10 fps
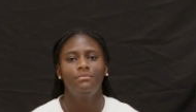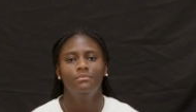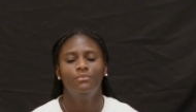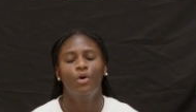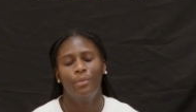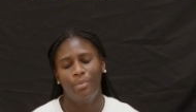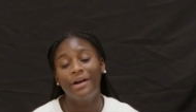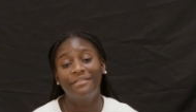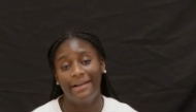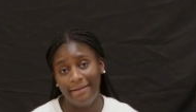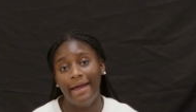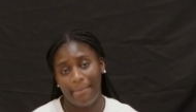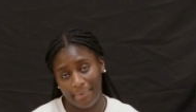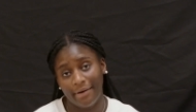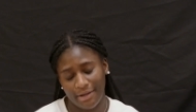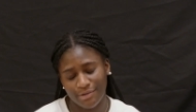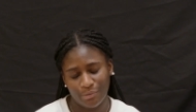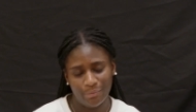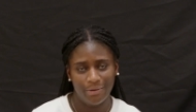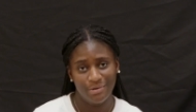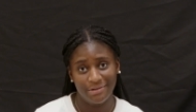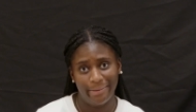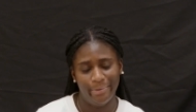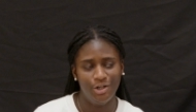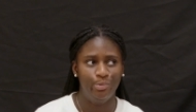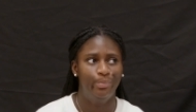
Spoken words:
Well, the parties that did happen in high school, it wasn't that much.